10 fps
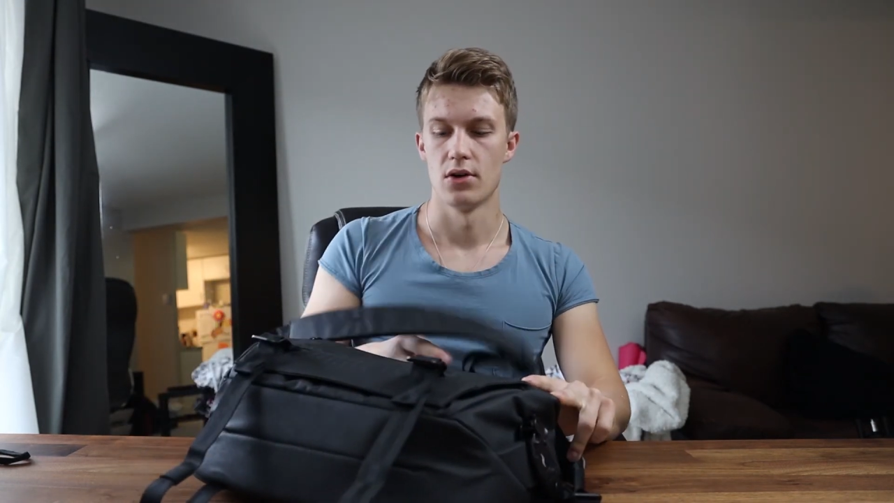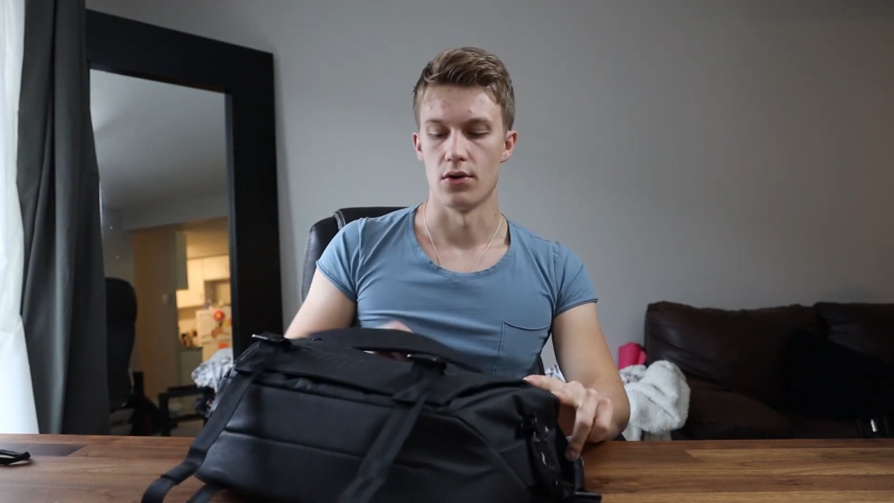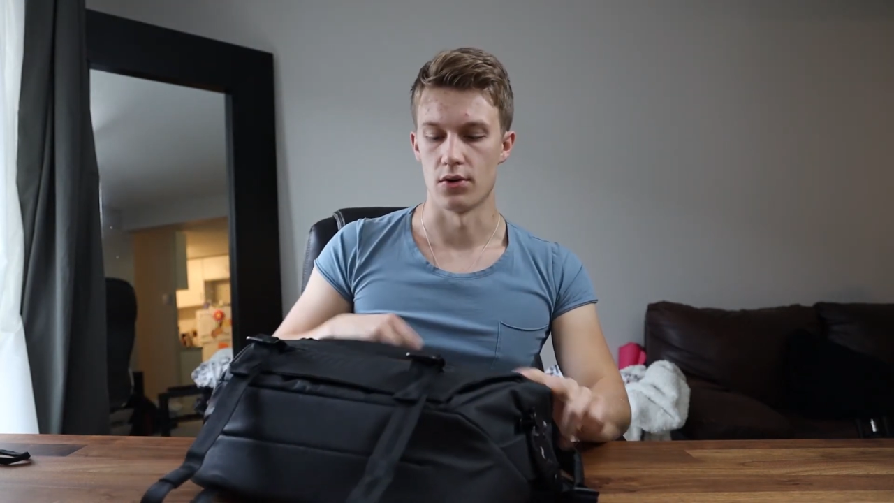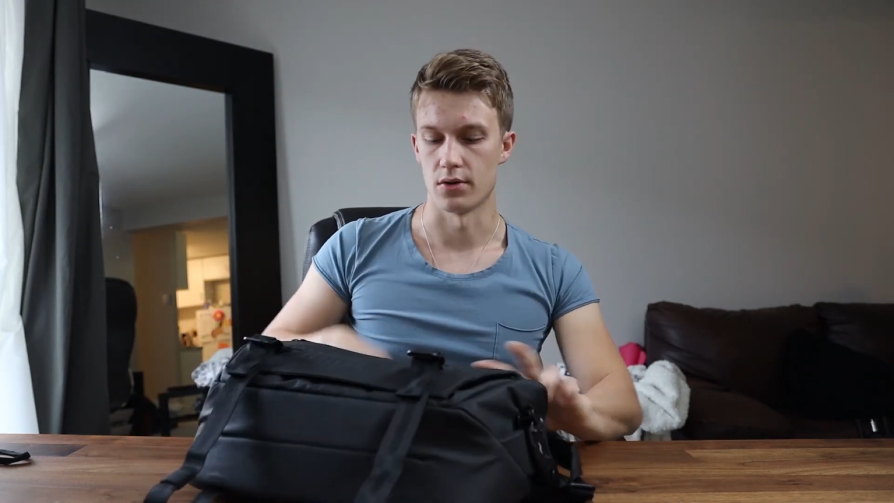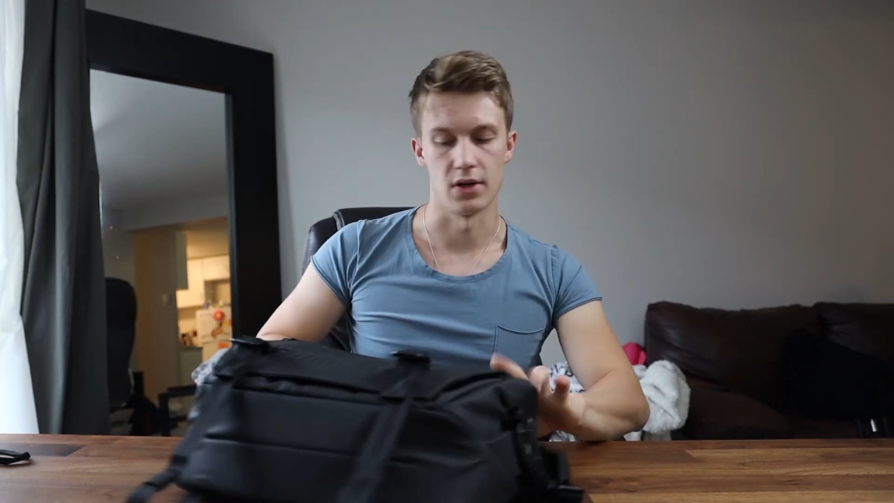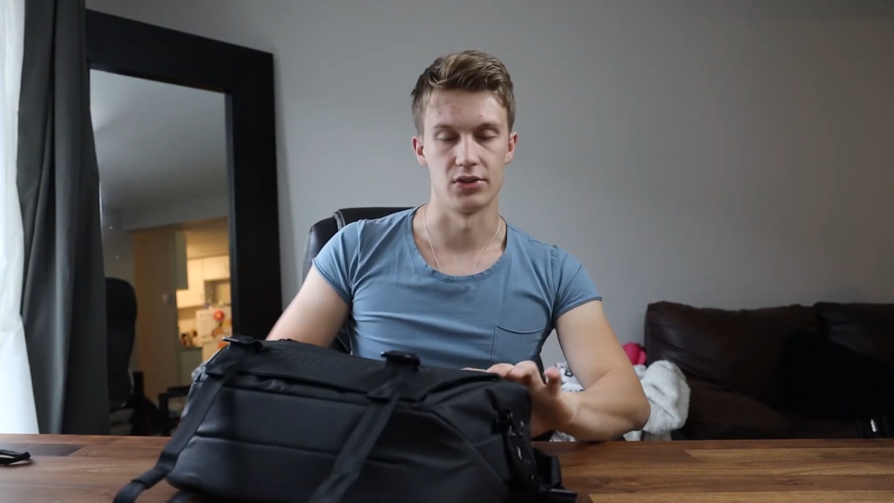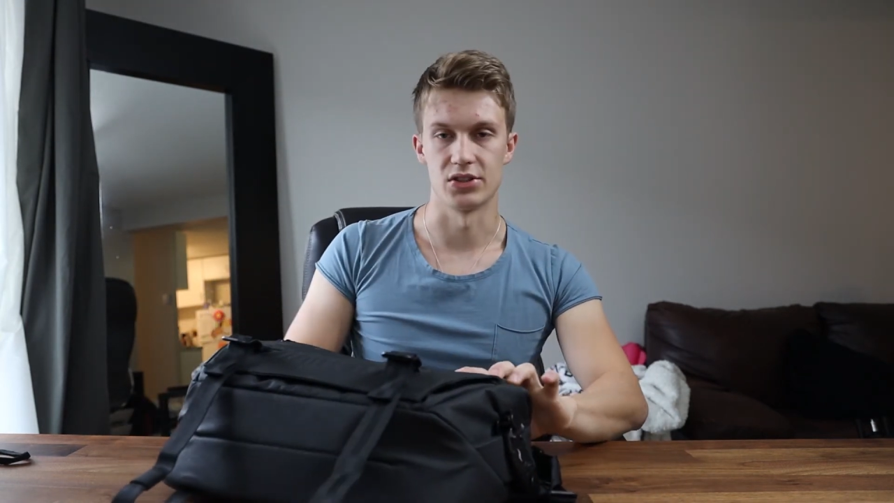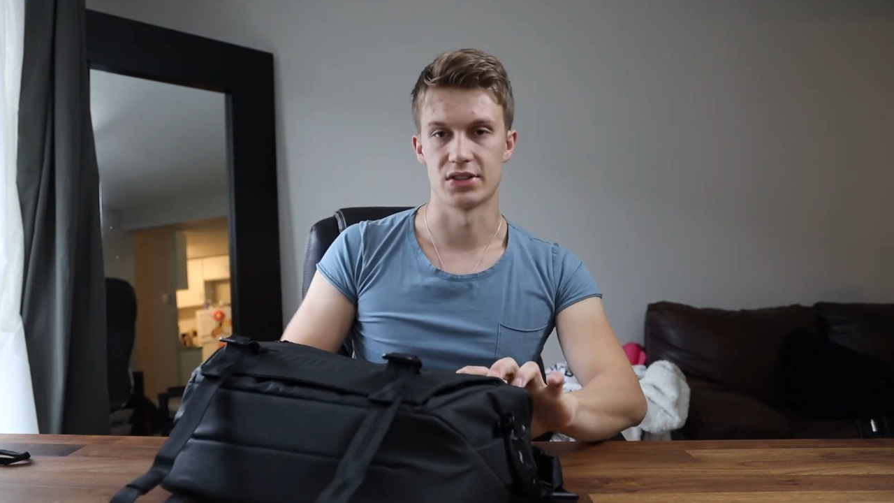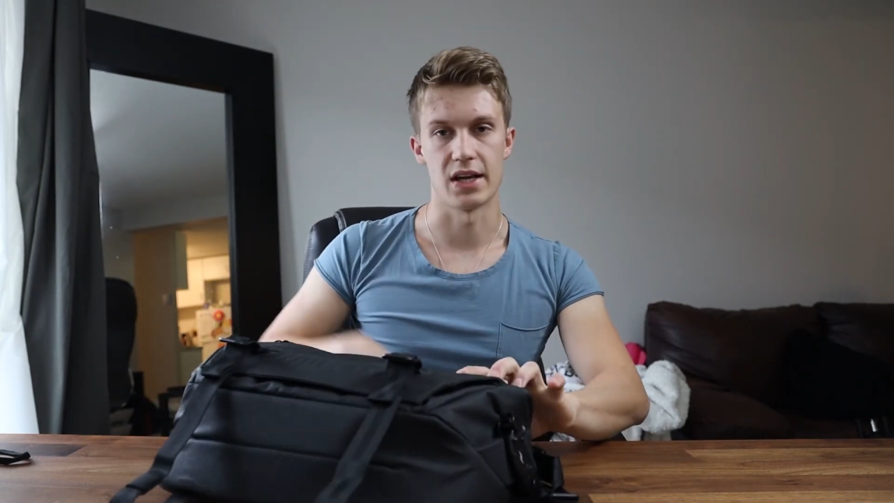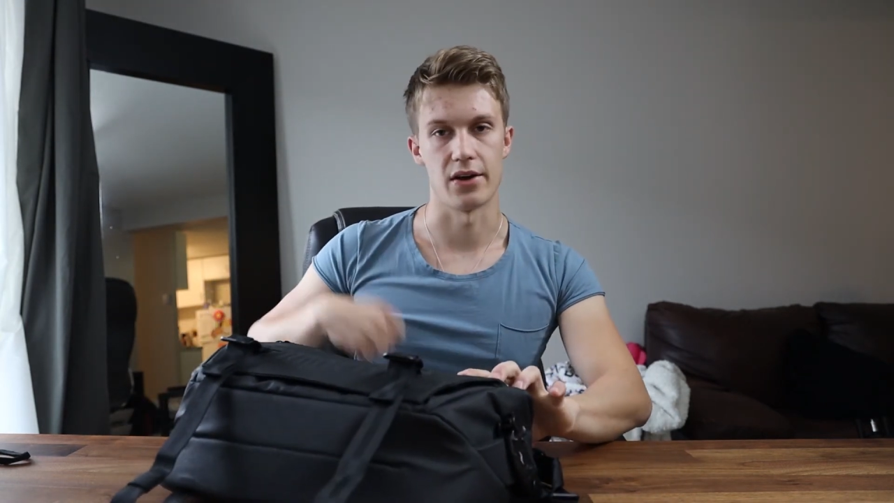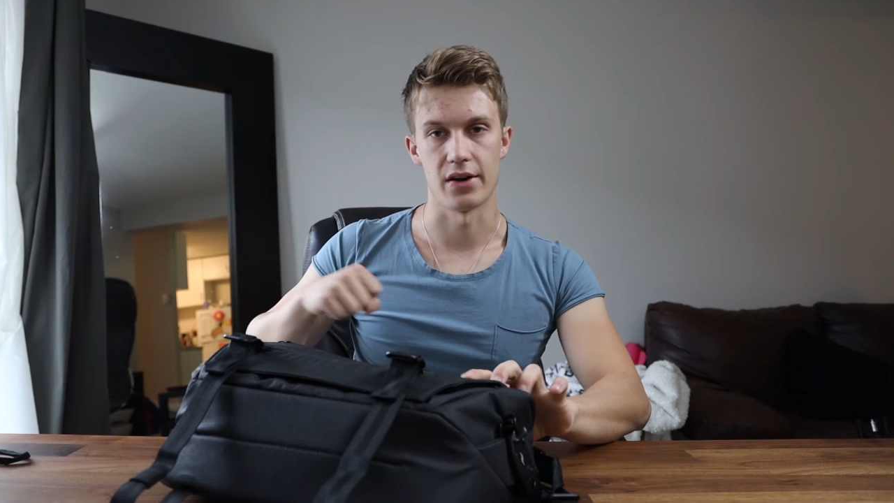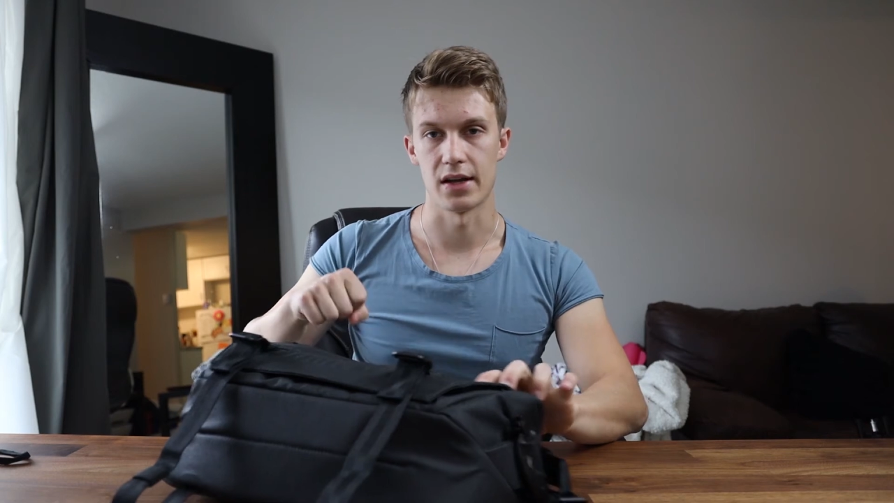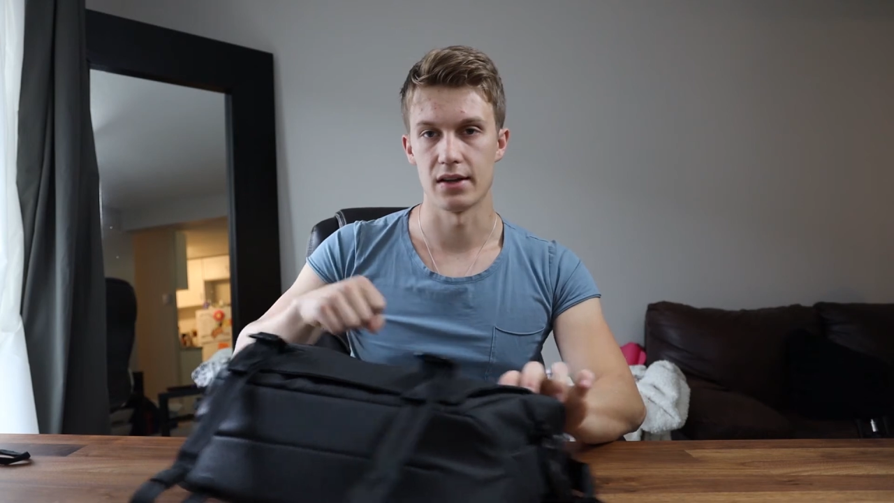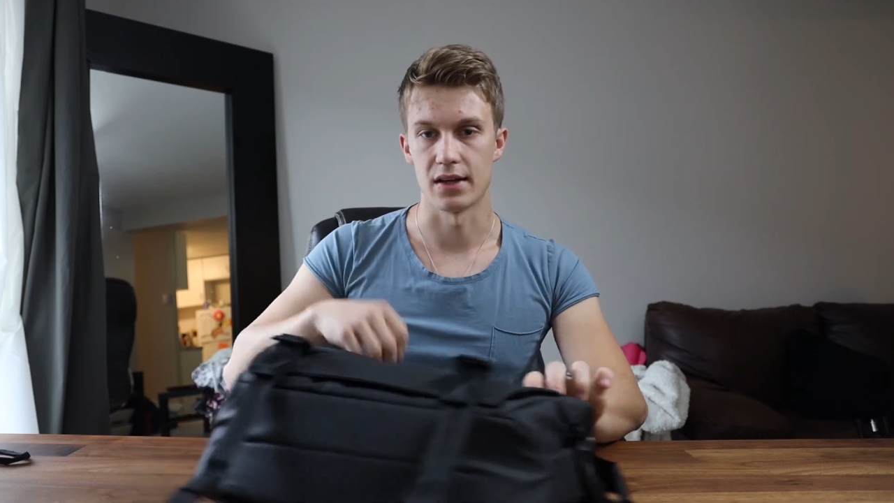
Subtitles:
or I'll just carry it